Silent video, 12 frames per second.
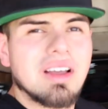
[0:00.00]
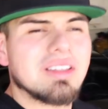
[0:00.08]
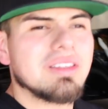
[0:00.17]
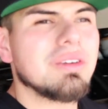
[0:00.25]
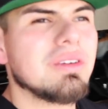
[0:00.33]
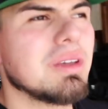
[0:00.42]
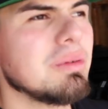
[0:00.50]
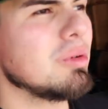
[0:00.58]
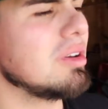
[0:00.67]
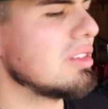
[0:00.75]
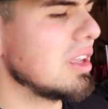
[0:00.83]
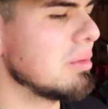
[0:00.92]
i do
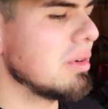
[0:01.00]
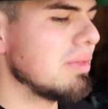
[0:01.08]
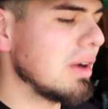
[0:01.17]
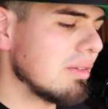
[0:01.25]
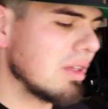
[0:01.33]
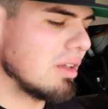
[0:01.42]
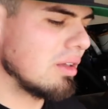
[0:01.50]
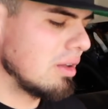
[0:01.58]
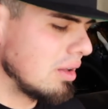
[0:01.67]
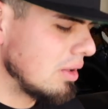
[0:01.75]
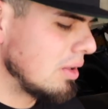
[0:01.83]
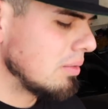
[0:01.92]
giveaways every 5k
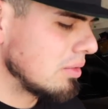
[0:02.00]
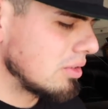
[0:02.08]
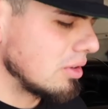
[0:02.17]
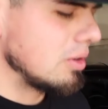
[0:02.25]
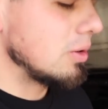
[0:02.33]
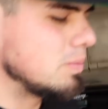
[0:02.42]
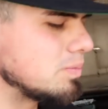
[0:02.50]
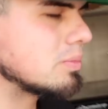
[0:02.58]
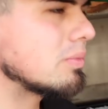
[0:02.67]
so